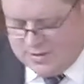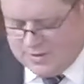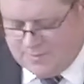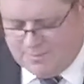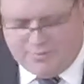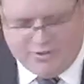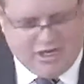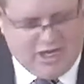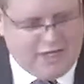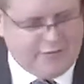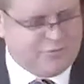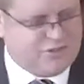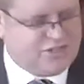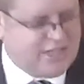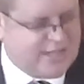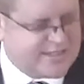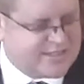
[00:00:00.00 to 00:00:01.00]
but I am
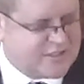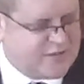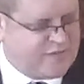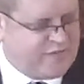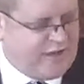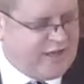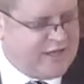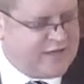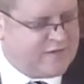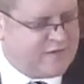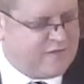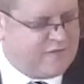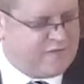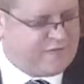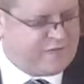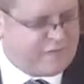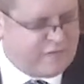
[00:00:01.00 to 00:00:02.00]
justified
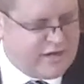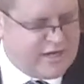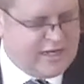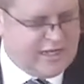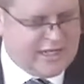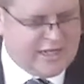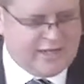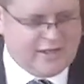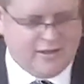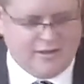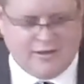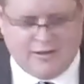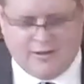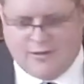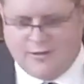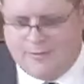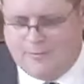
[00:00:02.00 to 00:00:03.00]
freely
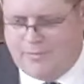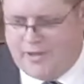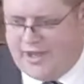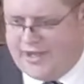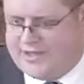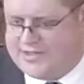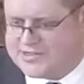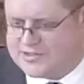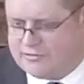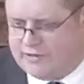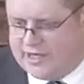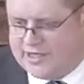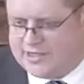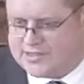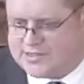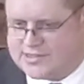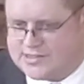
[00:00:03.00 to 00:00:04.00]
by his
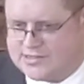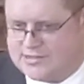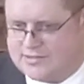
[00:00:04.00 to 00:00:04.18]
grace.